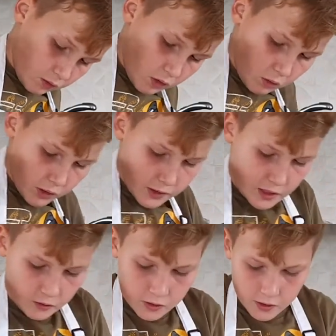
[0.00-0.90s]
roll it
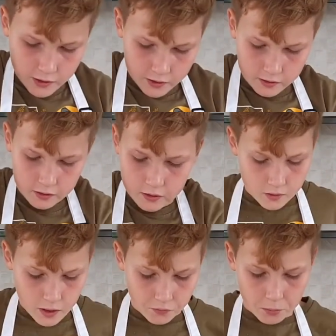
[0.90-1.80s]
out again
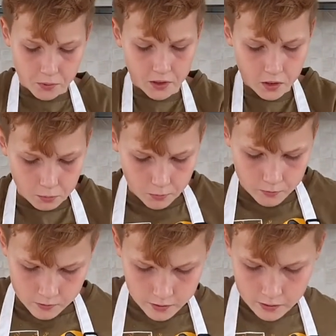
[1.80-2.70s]
and repeat the
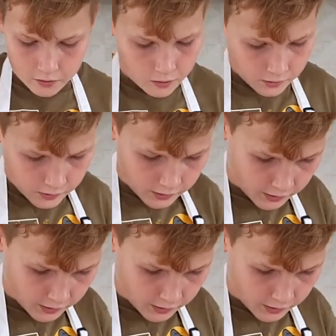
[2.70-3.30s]
process.